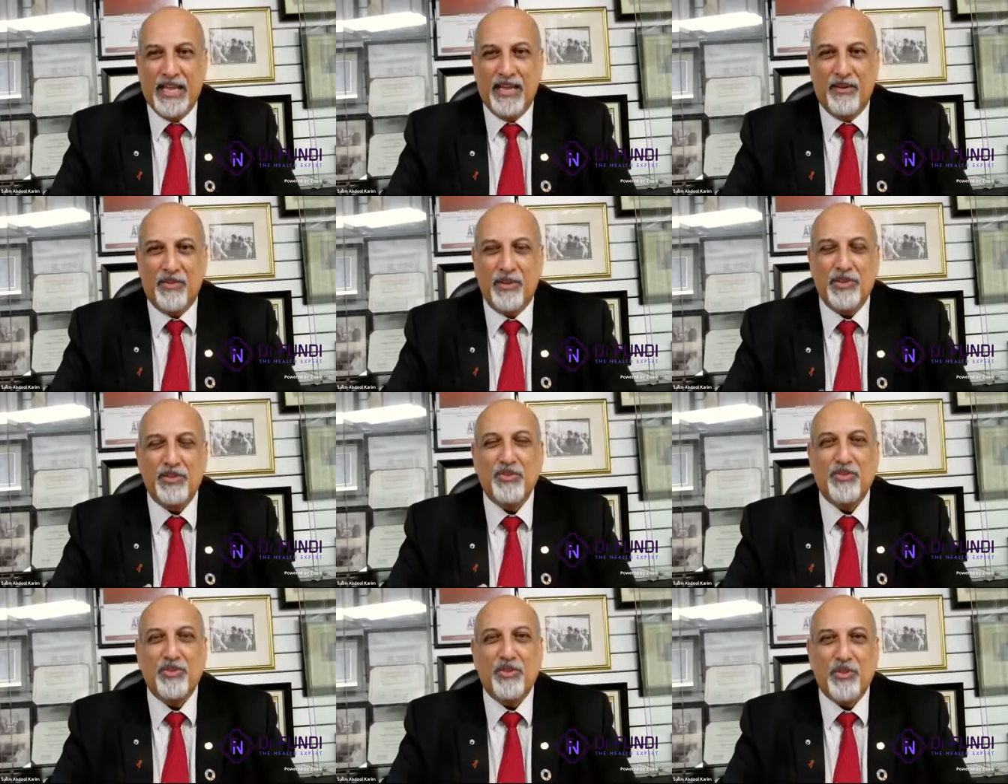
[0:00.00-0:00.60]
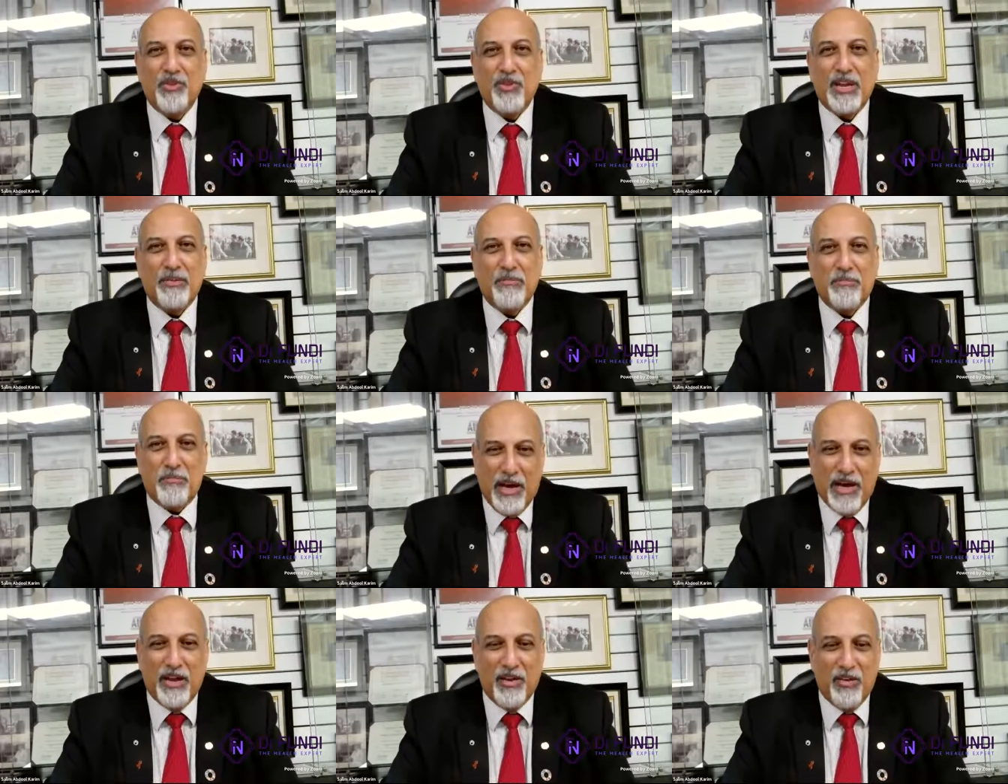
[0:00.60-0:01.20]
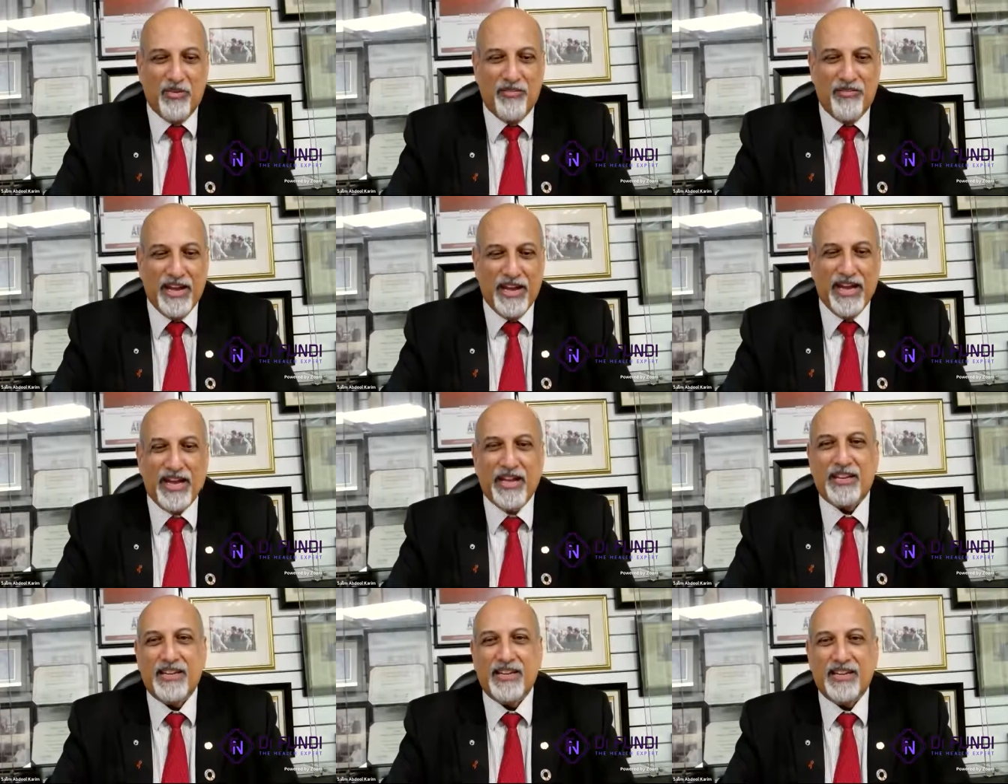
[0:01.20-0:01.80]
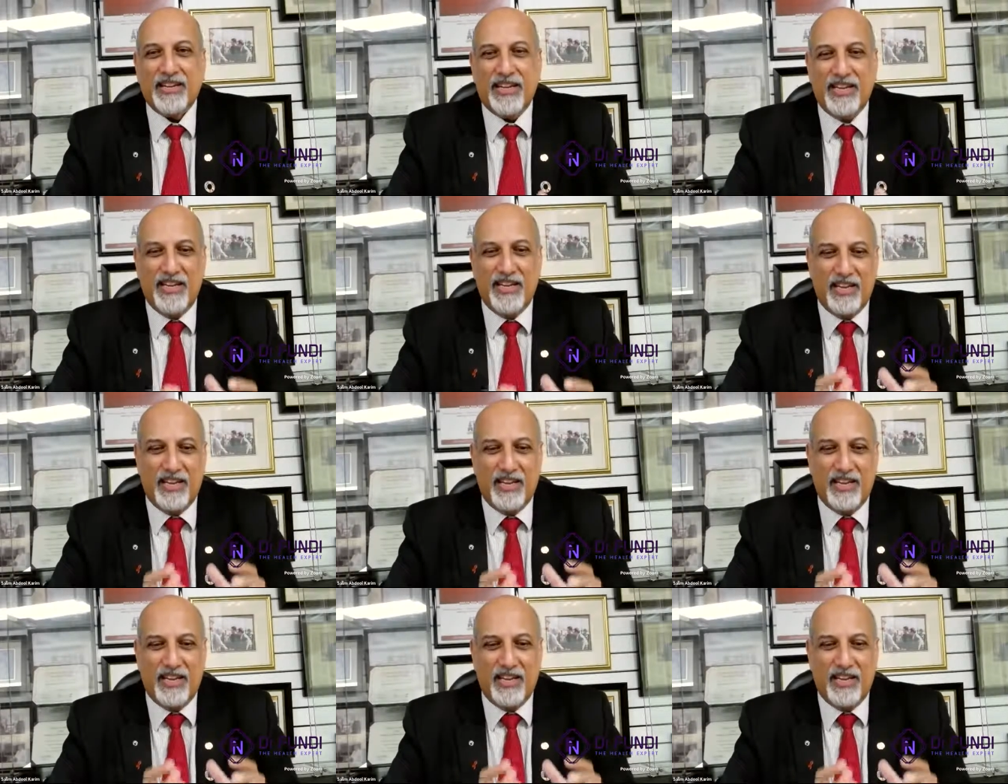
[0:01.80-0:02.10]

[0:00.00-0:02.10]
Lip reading: when you look at BioVac,